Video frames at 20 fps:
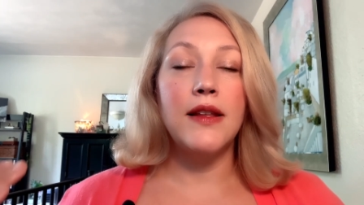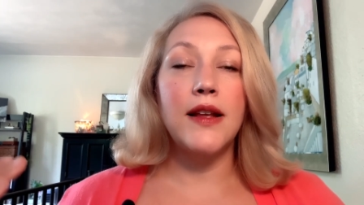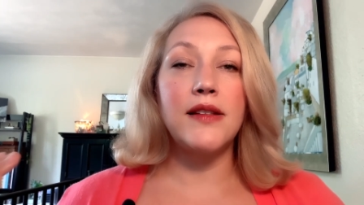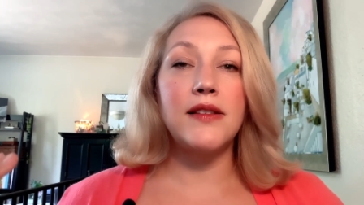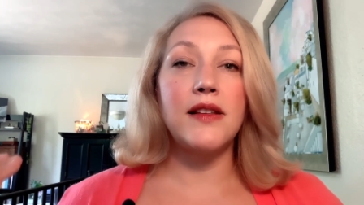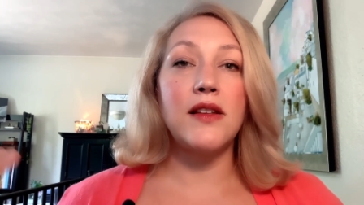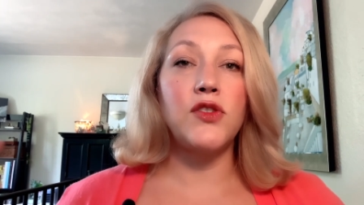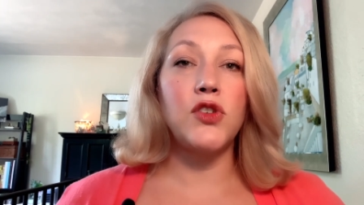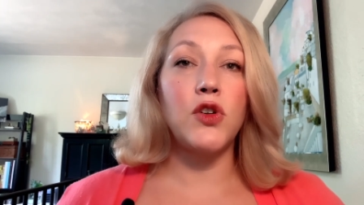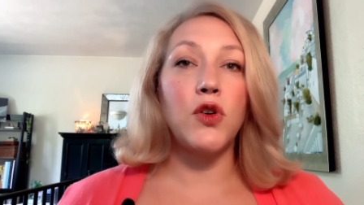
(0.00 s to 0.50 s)

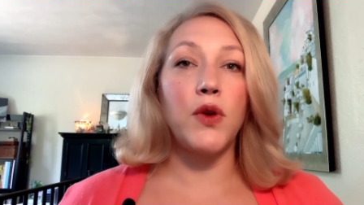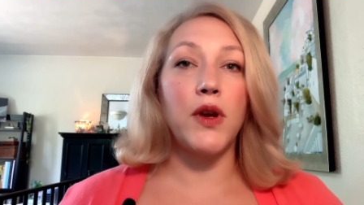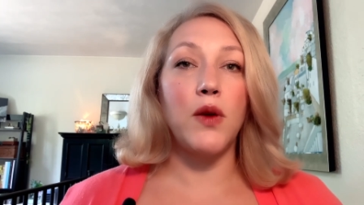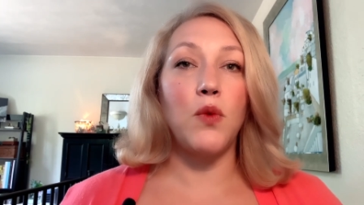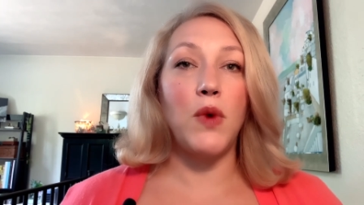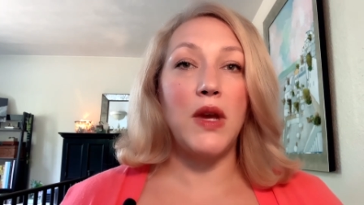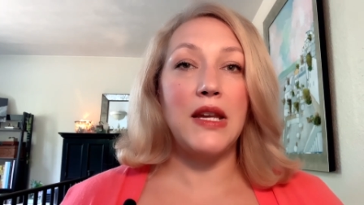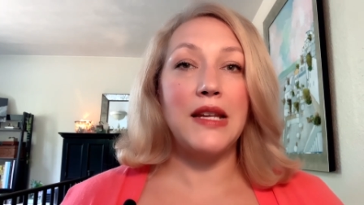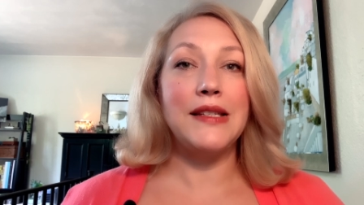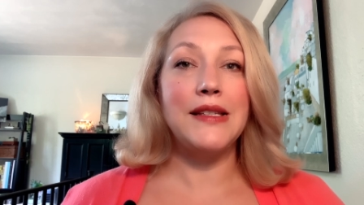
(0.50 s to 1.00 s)
that's such a great
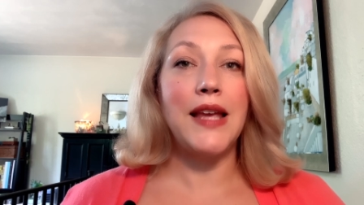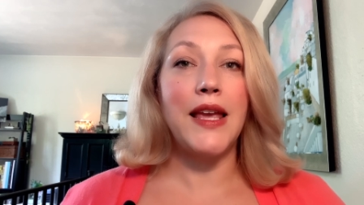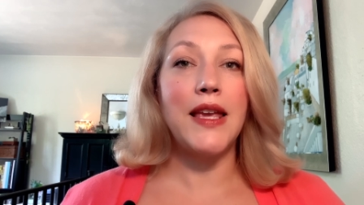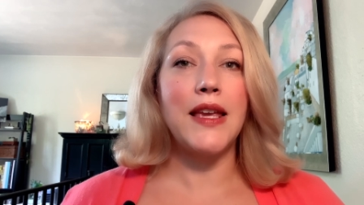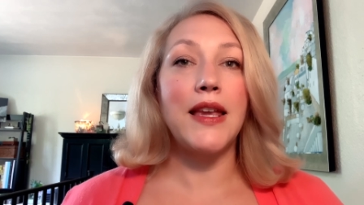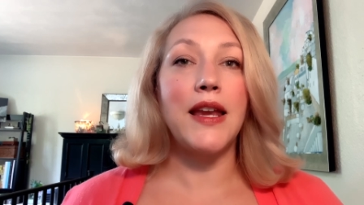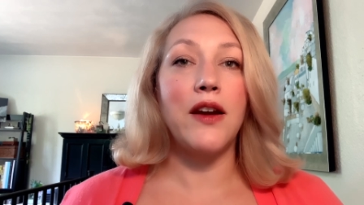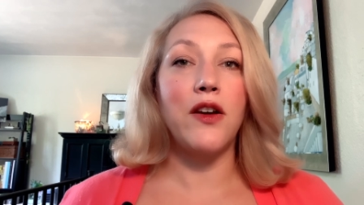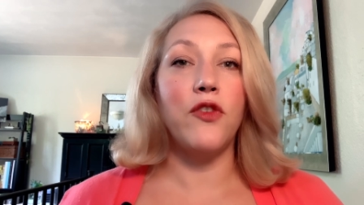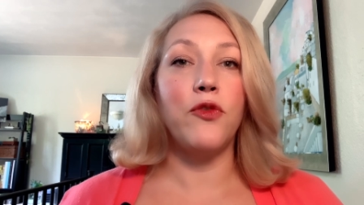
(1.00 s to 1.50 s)
way to
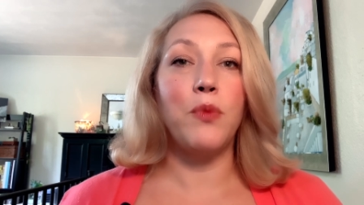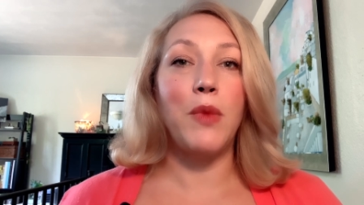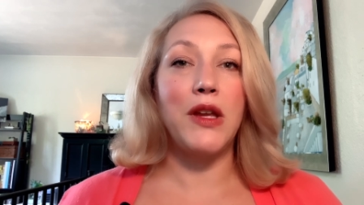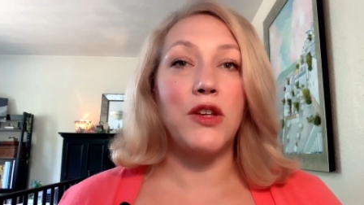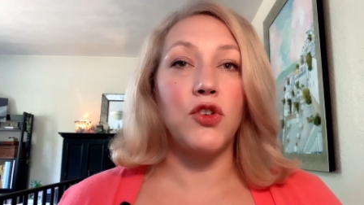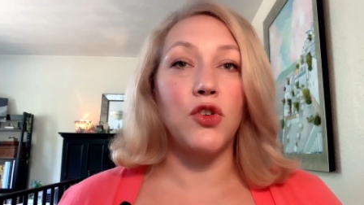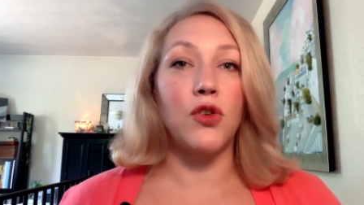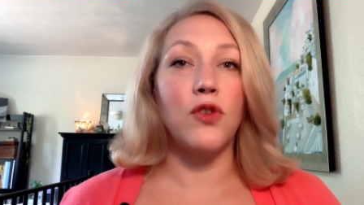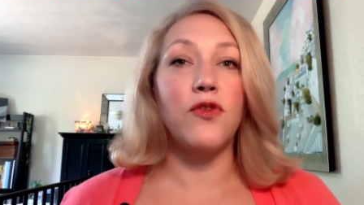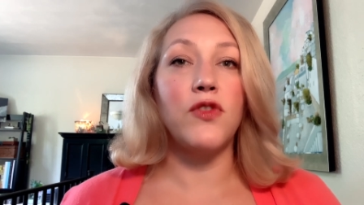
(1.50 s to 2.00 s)
take care of my
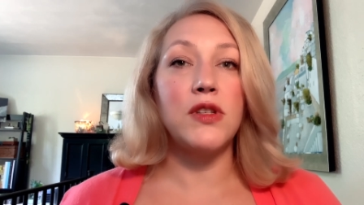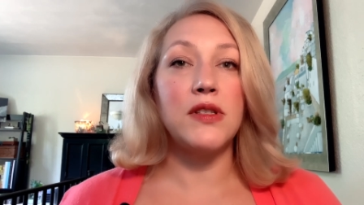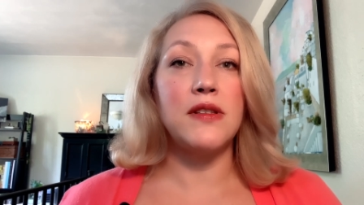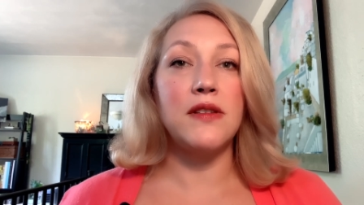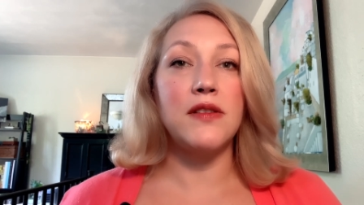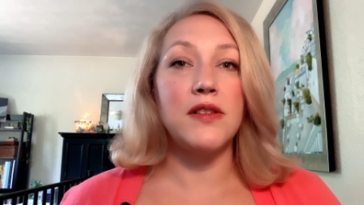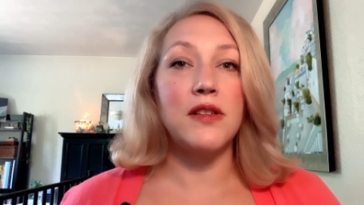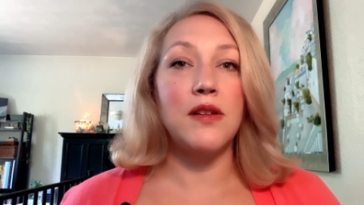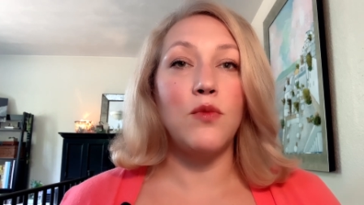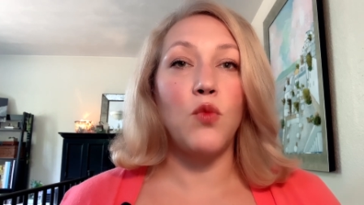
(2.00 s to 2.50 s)
nervous
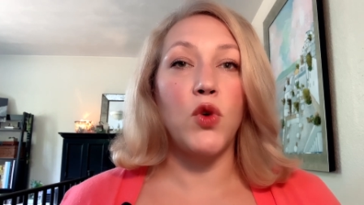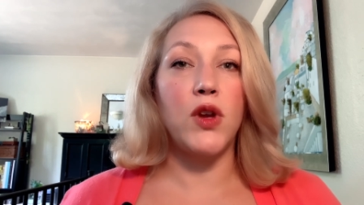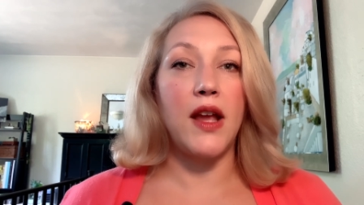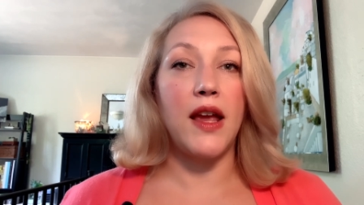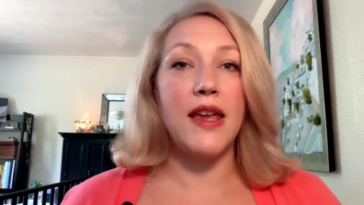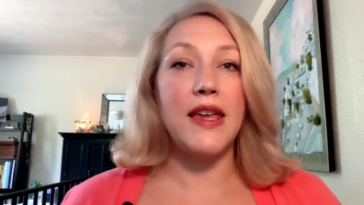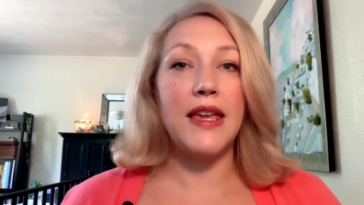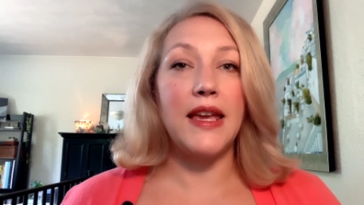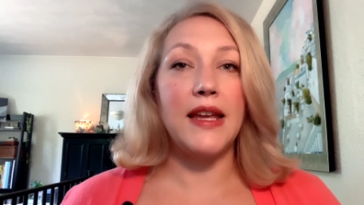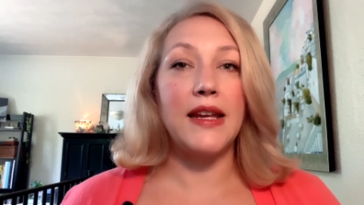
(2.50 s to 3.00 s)
system when
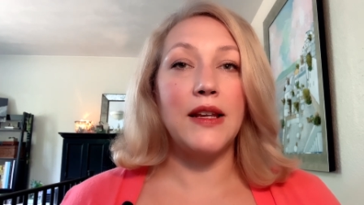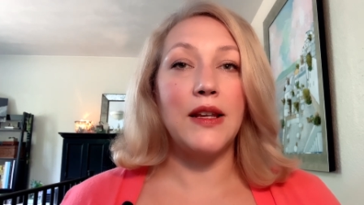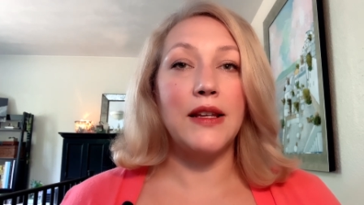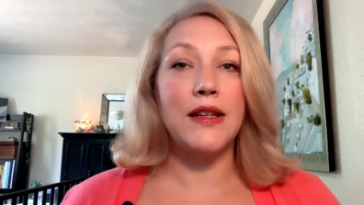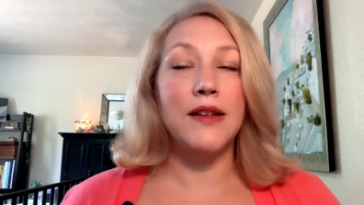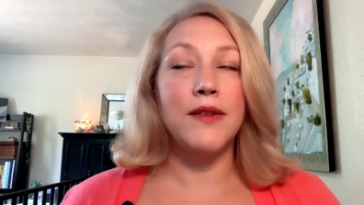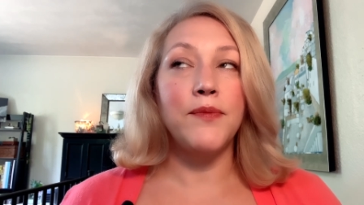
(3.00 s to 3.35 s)
I get